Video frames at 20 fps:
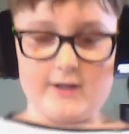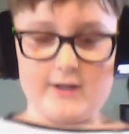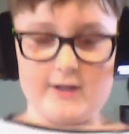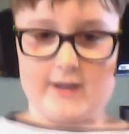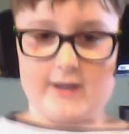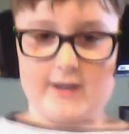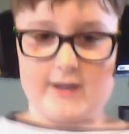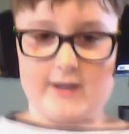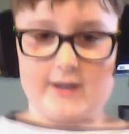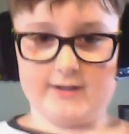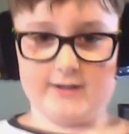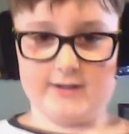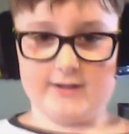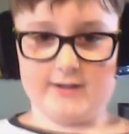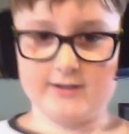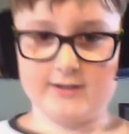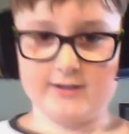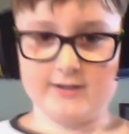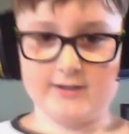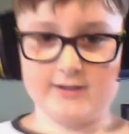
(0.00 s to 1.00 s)
and
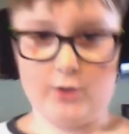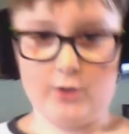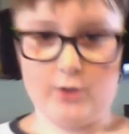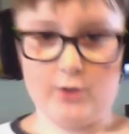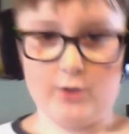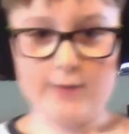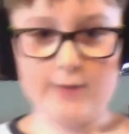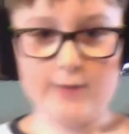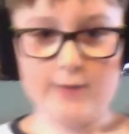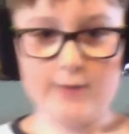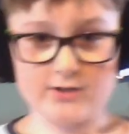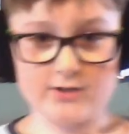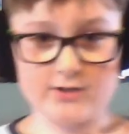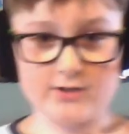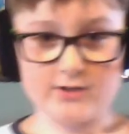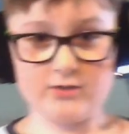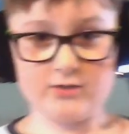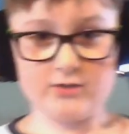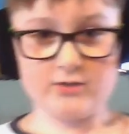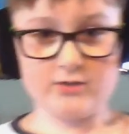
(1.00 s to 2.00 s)
the lower
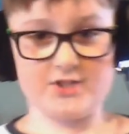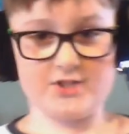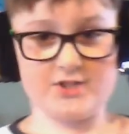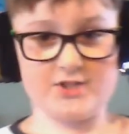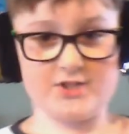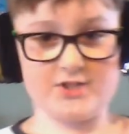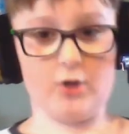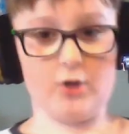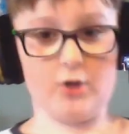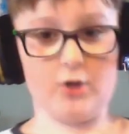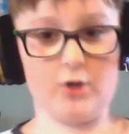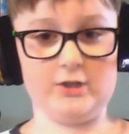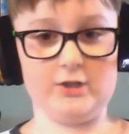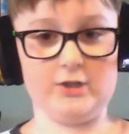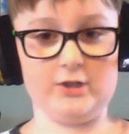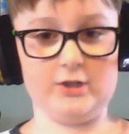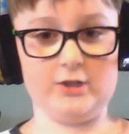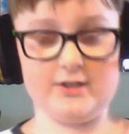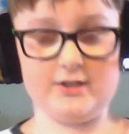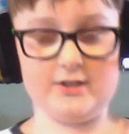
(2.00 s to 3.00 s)
mantle is solid
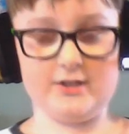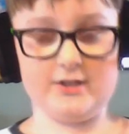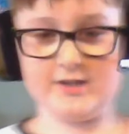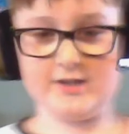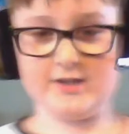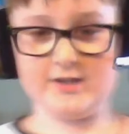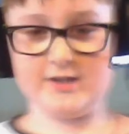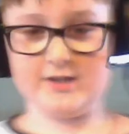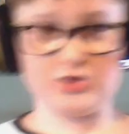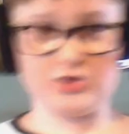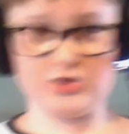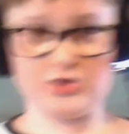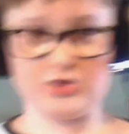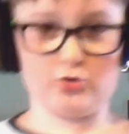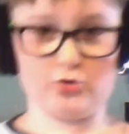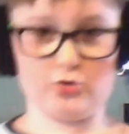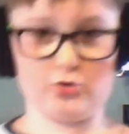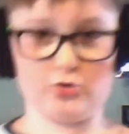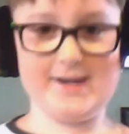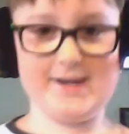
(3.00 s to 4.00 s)
and
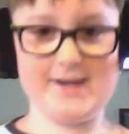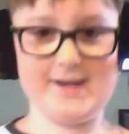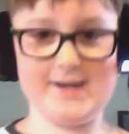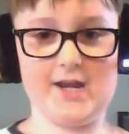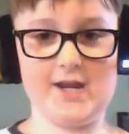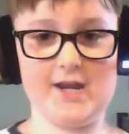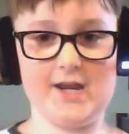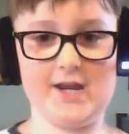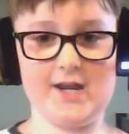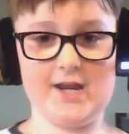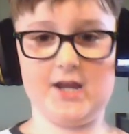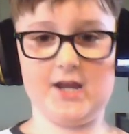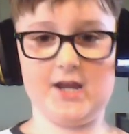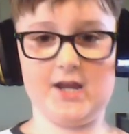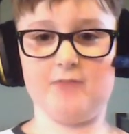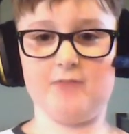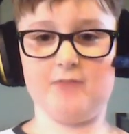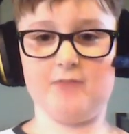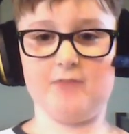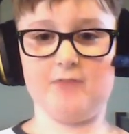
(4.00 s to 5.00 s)

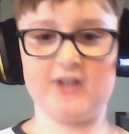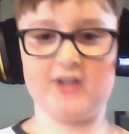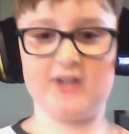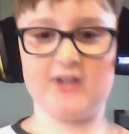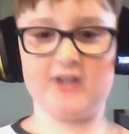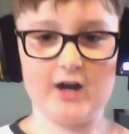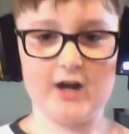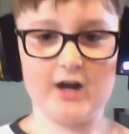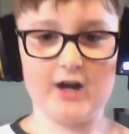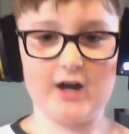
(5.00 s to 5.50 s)
extremely hot.